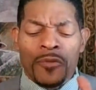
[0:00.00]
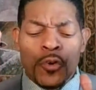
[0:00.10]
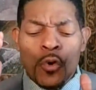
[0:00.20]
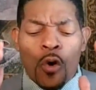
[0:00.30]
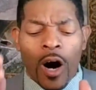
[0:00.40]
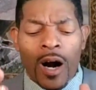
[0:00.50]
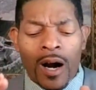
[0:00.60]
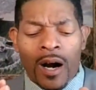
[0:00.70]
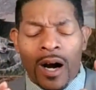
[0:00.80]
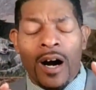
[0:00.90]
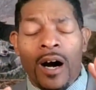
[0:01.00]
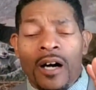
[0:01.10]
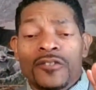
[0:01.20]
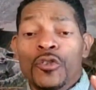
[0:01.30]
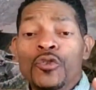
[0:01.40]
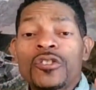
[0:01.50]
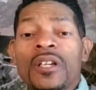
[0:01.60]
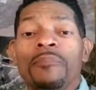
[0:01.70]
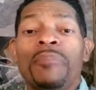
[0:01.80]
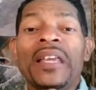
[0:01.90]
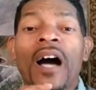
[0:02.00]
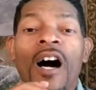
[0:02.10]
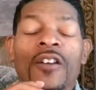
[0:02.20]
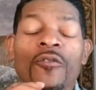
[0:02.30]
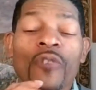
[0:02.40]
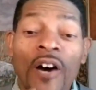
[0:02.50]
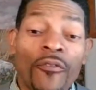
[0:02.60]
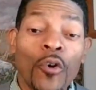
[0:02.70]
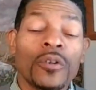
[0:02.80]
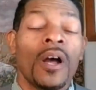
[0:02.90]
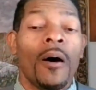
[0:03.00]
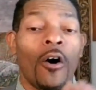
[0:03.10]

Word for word: You are uh, you should be unruffled